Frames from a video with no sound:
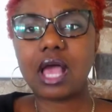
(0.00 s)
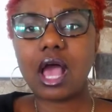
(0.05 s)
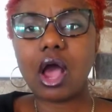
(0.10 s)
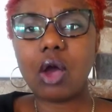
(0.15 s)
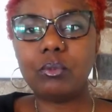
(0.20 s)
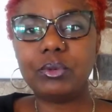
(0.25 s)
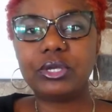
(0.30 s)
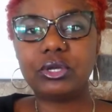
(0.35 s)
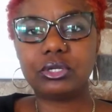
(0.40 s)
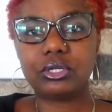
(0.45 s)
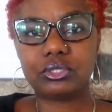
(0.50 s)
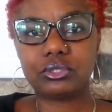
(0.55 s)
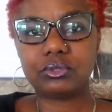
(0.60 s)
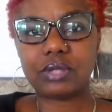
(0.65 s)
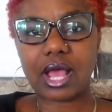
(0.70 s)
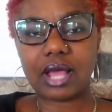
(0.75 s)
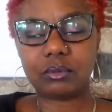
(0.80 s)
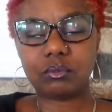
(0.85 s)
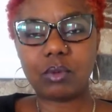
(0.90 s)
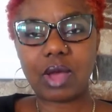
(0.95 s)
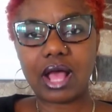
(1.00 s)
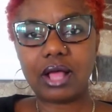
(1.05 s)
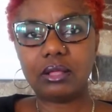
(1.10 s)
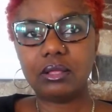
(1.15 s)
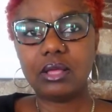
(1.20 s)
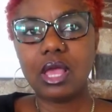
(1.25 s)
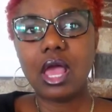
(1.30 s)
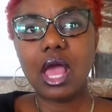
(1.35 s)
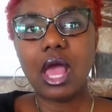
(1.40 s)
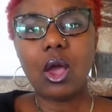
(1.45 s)
How are we going to do that?
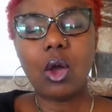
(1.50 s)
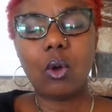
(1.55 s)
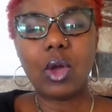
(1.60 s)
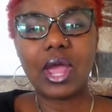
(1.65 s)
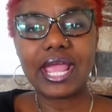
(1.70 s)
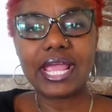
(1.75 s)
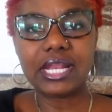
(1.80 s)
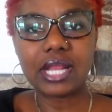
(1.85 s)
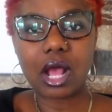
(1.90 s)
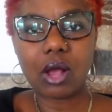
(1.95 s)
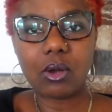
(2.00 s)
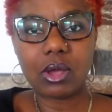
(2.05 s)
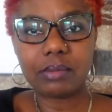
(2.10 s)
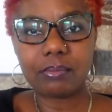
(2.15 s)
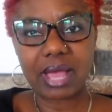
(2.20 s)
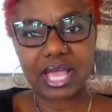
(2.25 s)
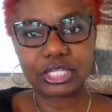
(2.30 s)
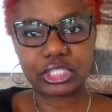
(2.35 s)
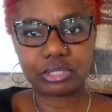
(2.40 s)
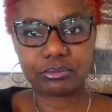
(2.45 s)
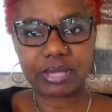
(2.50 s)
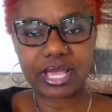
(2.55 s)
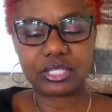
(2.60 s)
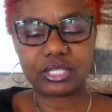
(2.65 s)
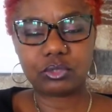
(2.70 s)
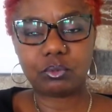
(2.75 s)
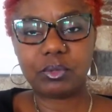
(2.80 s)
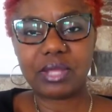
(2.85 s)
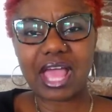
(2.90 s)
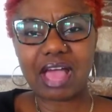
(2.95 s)
Well, in our
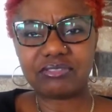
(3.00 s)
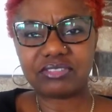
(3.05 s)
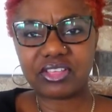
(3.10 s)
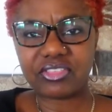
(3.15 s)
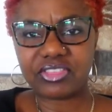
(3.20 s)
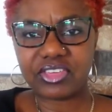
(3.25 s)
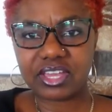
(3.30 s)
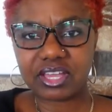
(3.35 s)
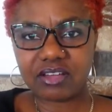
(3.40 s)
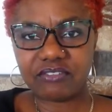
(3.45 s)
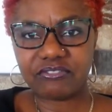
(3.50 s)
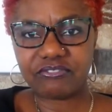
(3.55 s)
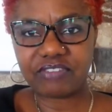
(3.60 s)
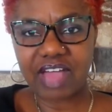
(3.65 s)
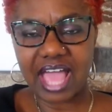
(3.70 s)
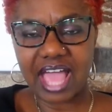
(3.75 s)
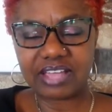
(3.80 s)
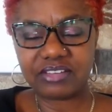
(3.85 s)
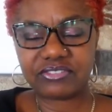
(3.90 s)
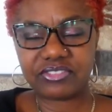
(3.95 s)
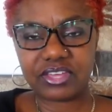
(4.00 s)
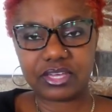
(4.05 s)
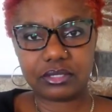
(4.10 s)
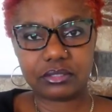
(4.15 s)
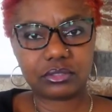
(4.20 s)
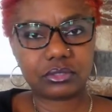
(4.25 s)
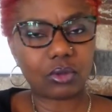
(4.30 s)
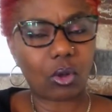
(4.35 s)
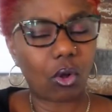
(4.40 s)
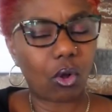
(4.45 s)
measurement, we have to think of 5
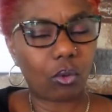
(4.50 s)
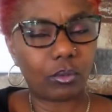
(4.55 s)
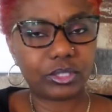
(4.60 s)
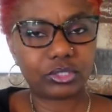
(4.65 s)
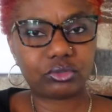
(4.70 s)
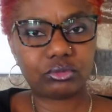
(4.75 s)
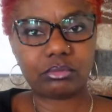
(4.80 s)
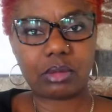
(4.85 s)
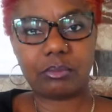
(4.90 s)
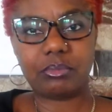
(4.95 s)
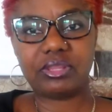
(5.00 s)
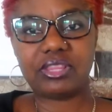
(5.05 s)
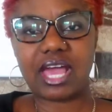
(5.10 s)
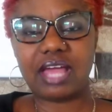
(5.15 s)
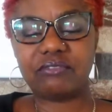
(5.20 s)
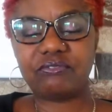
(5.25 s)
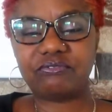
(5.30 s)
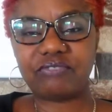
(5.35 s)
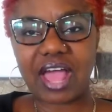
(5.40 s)
things. Always remember that.